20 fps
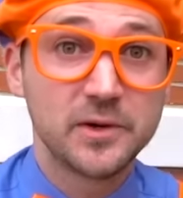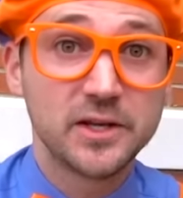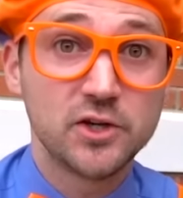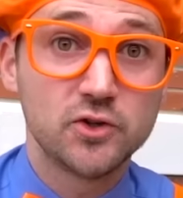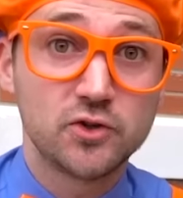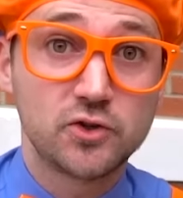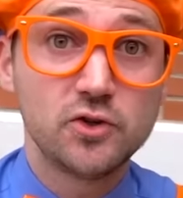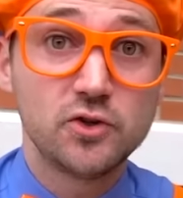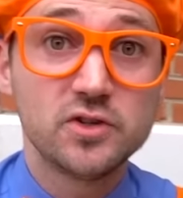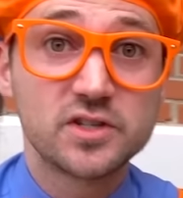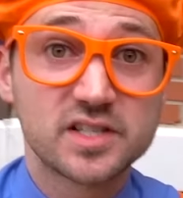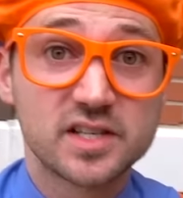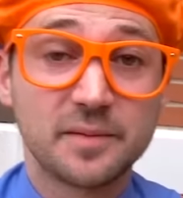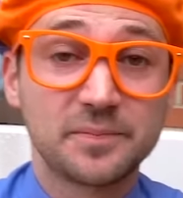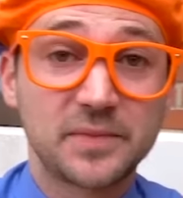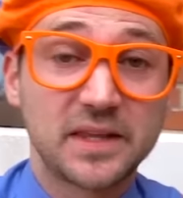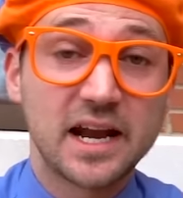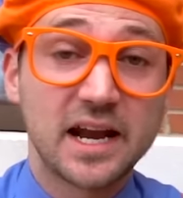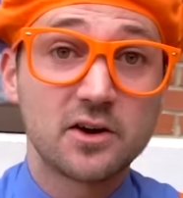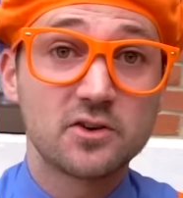when you do
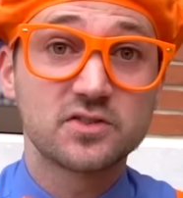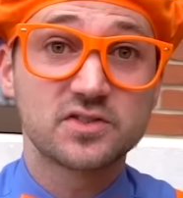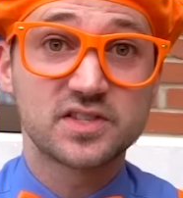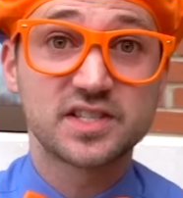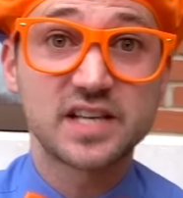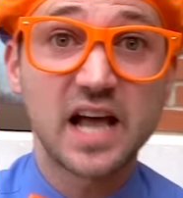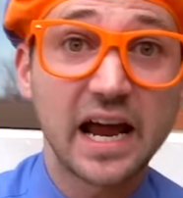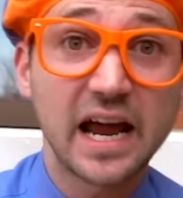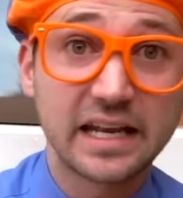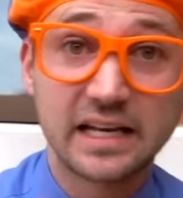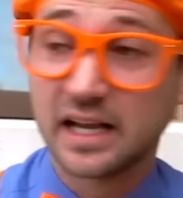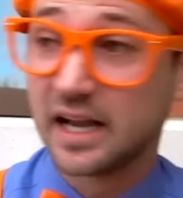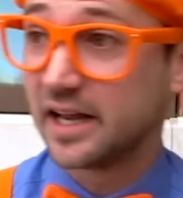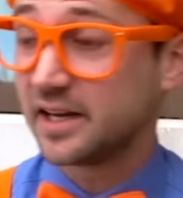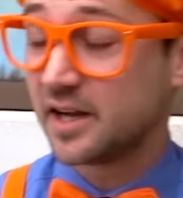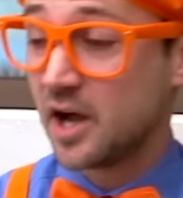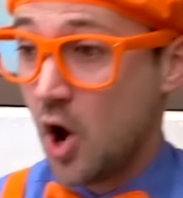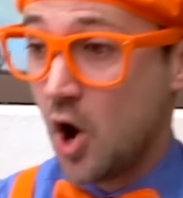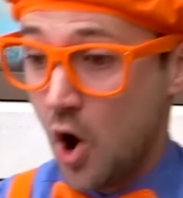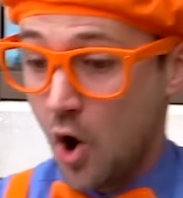something outside
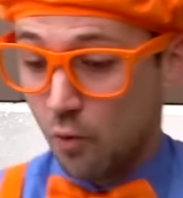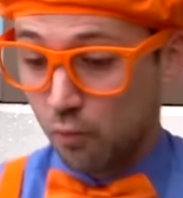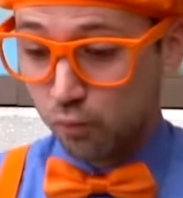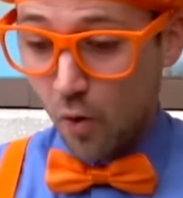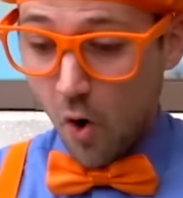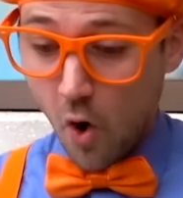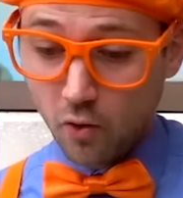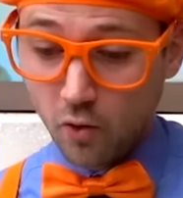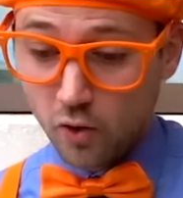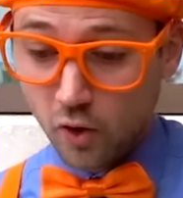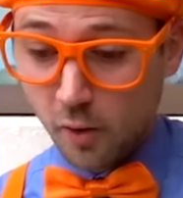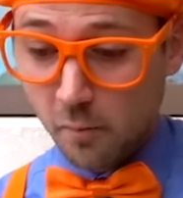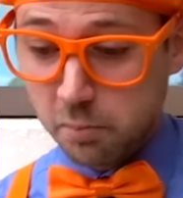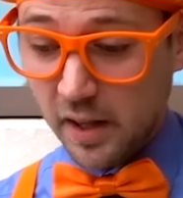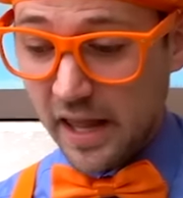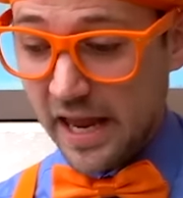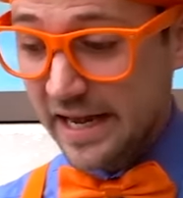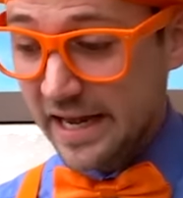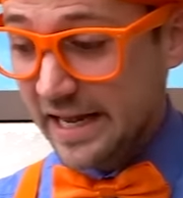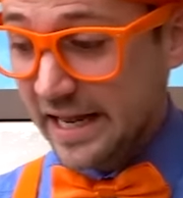like
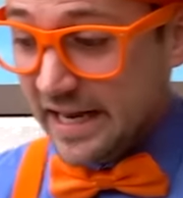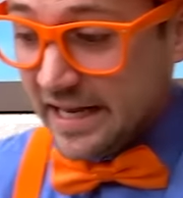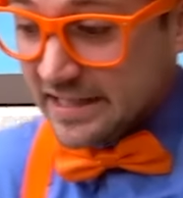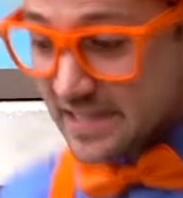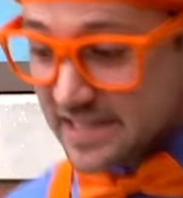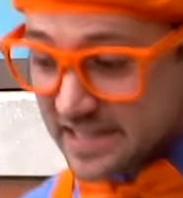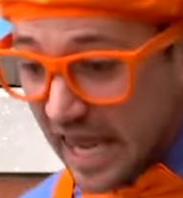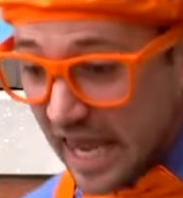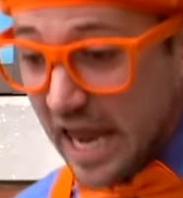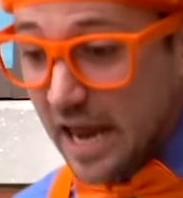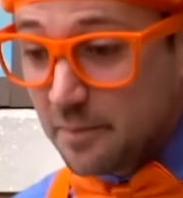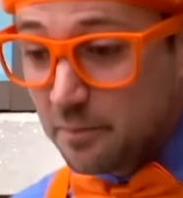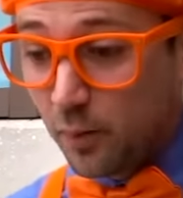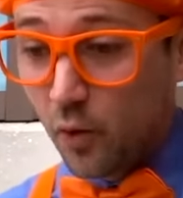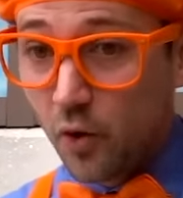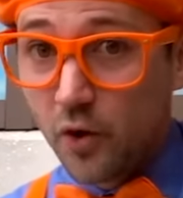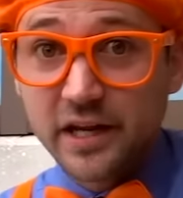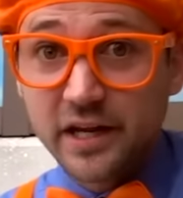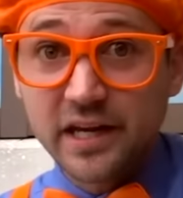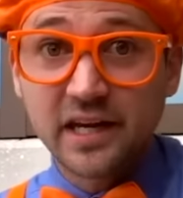rollerblading,
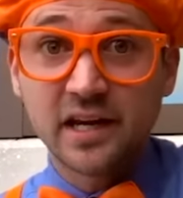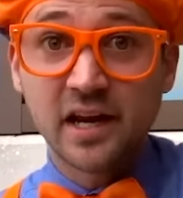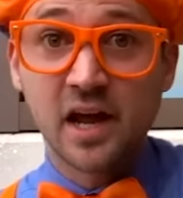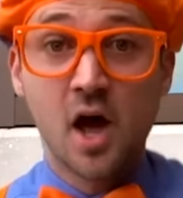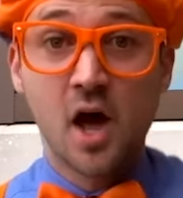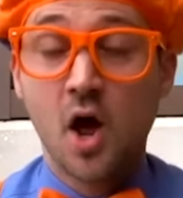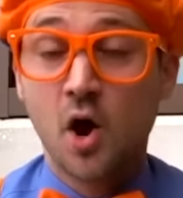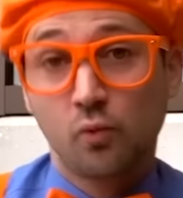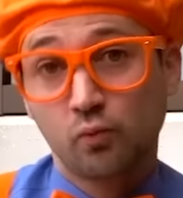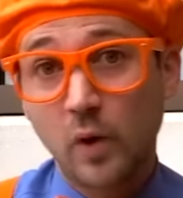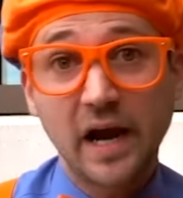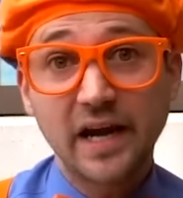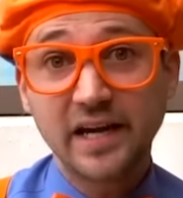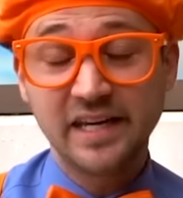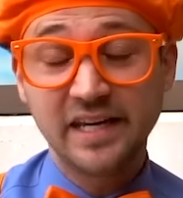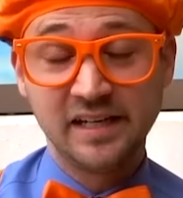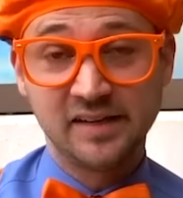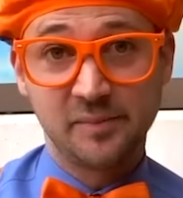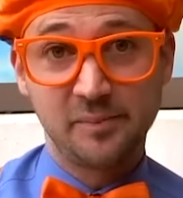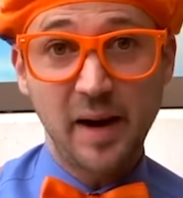skateboarding,
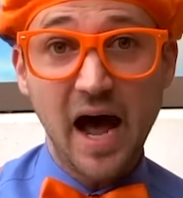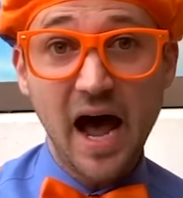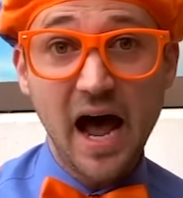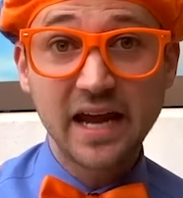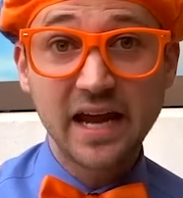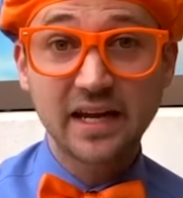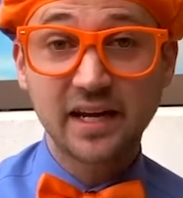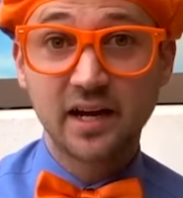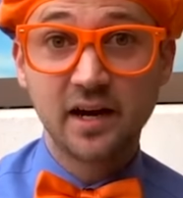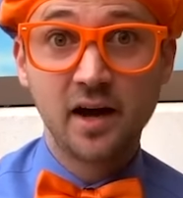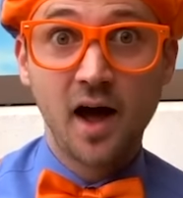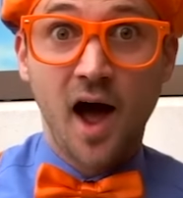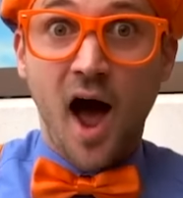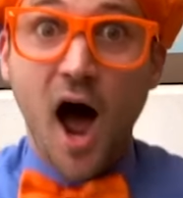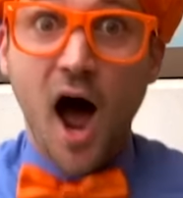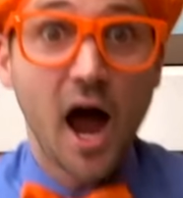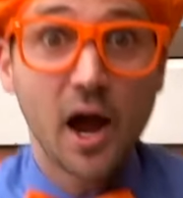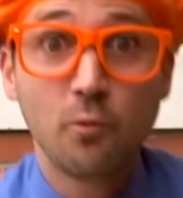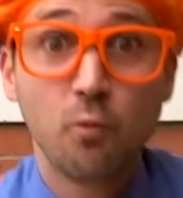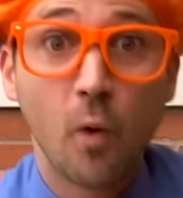riding a bike.
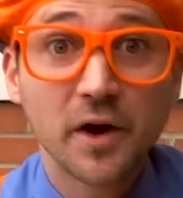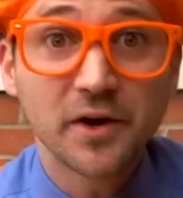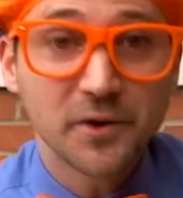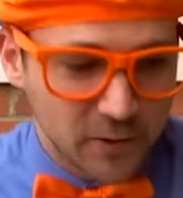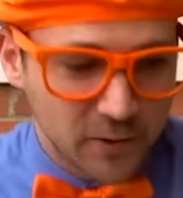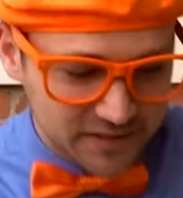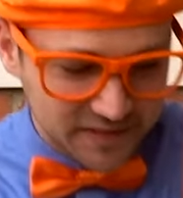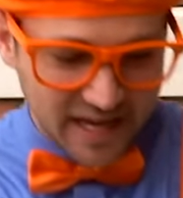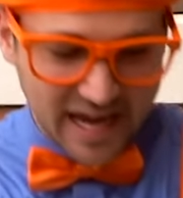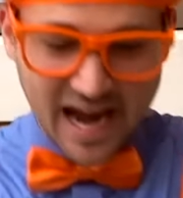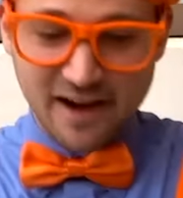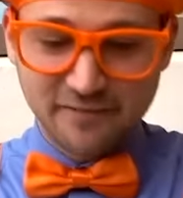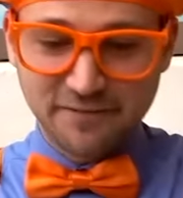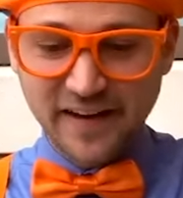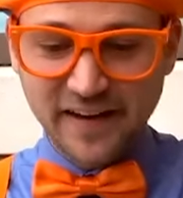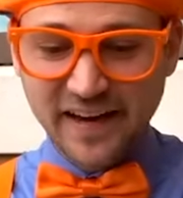I wonder what they have